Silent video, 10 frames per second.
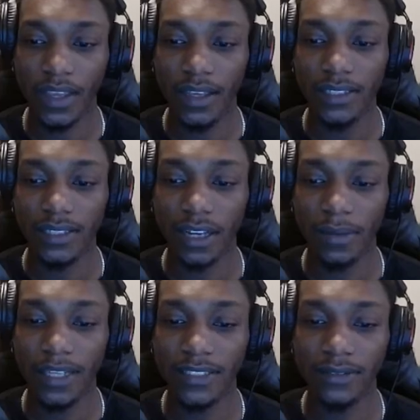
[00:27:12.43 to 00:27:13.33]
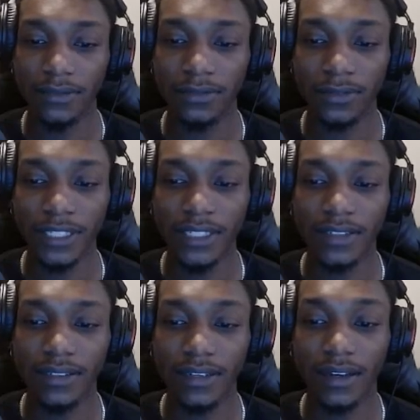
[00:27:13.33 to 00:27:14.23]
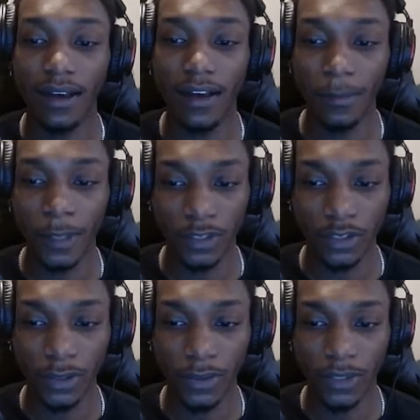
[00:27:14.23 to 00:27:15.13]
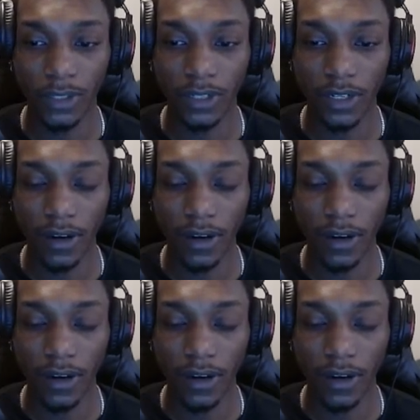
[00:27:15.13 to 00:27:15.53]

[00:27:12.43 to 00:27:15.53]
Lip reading: Shop has a free uncommon Joker.